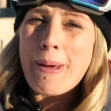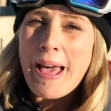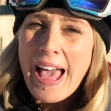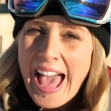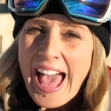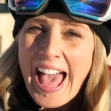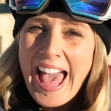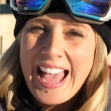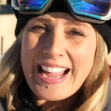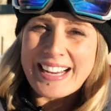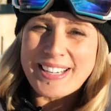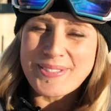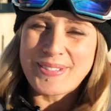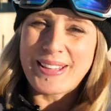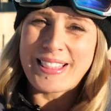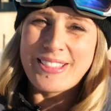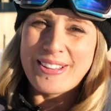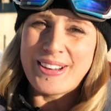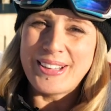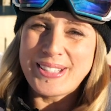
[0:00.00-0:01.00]
packed
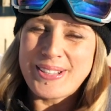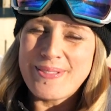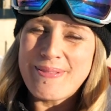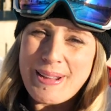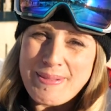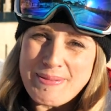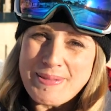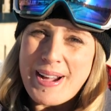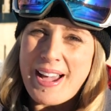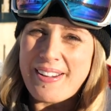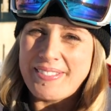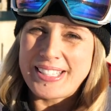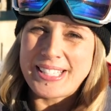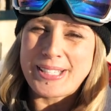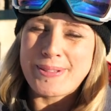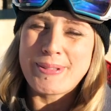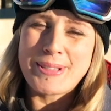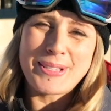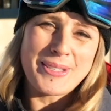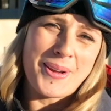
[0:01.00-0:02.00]
with lots of people having
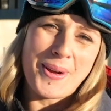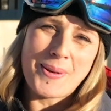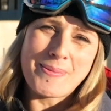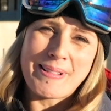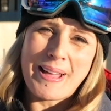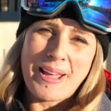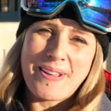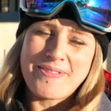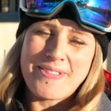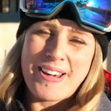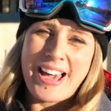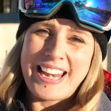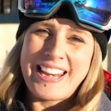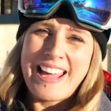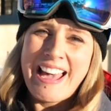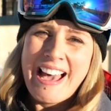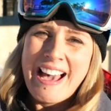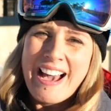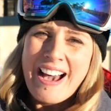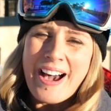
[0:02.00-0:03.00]
some snow play fun.
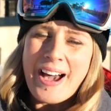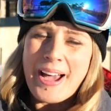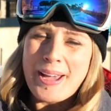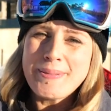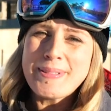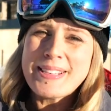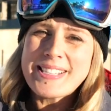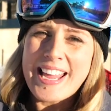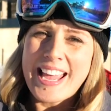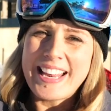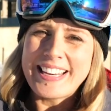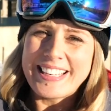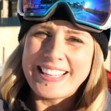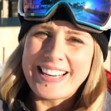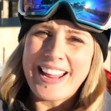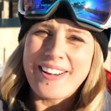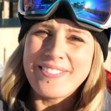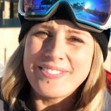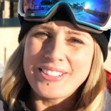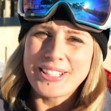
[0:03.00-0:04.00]
I am standing
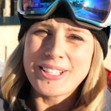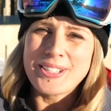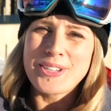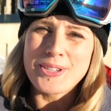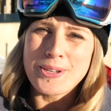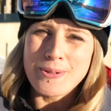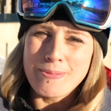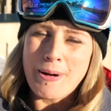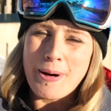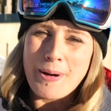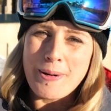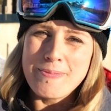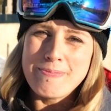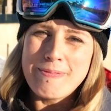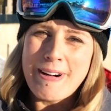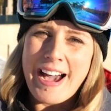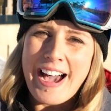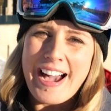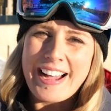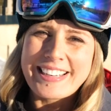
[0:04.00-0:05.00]
in our village Toboggan
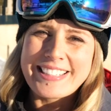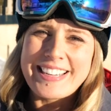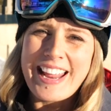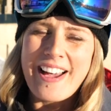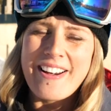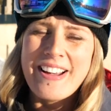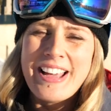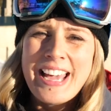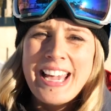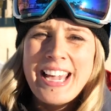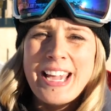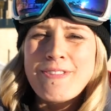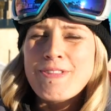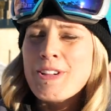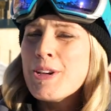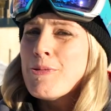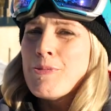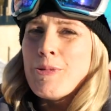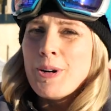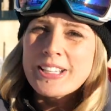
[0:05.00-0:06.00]
Park. Now, if
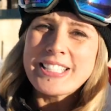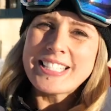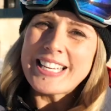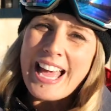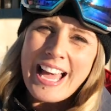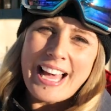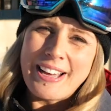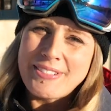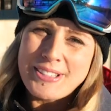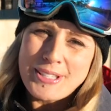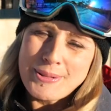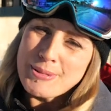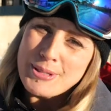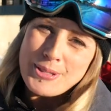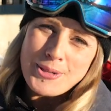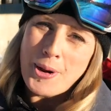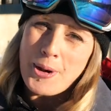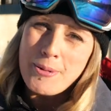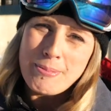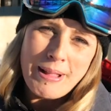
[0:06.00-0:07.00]
you want to have some
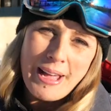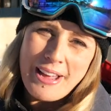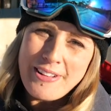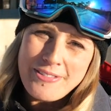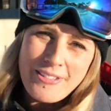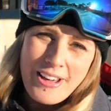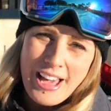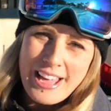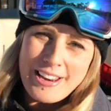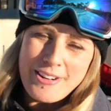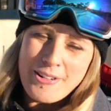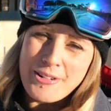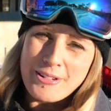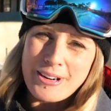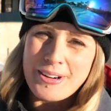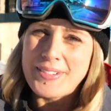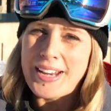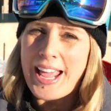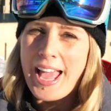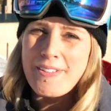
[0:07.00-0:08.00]
snow play fun or
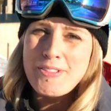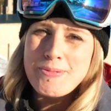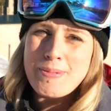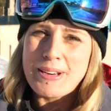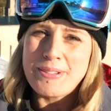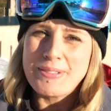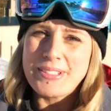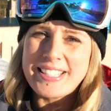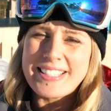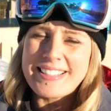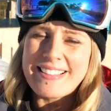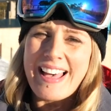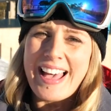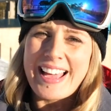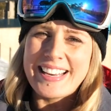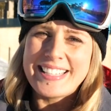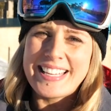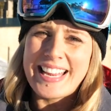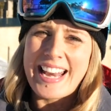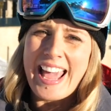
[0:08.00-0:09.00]
even have a bit of a
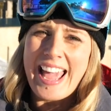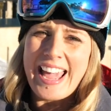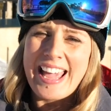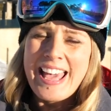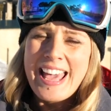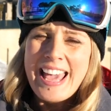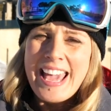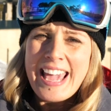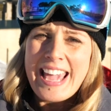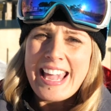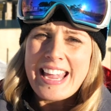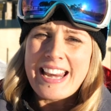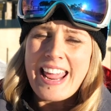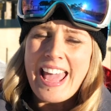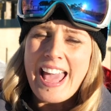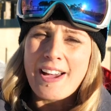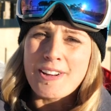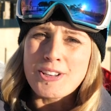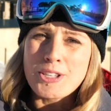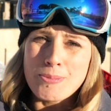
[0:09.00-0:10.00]
slide today in
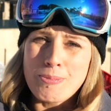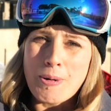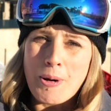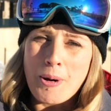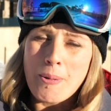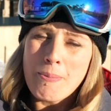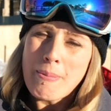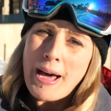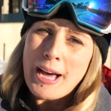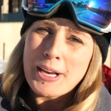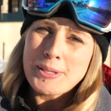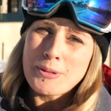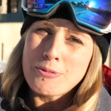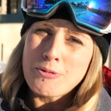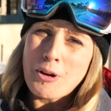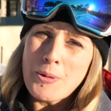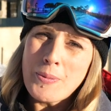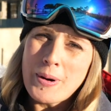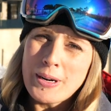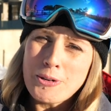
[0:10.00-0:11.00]
our Toboggan Parks, we've
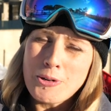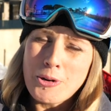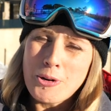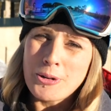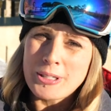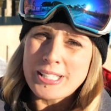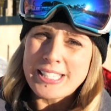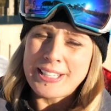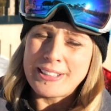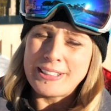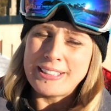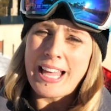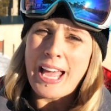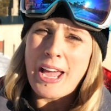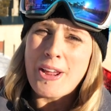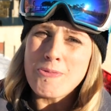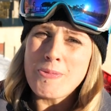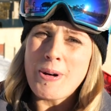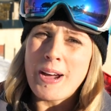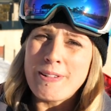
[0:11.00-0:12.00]
got one at Horse Hill
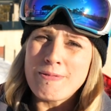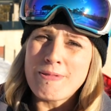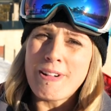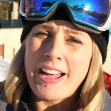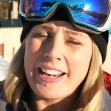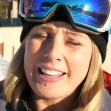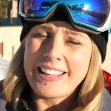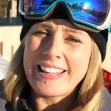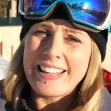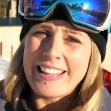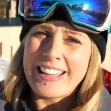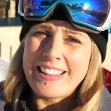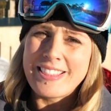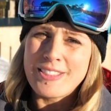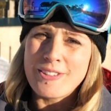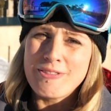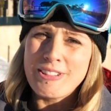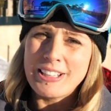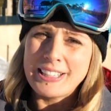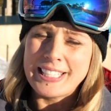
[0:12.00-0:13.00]
and one right here in
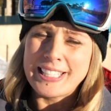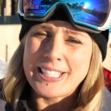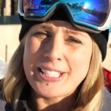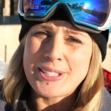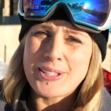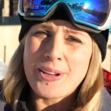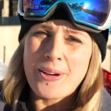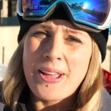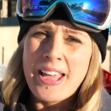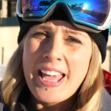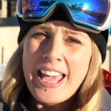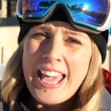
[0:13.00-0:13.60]
the village. So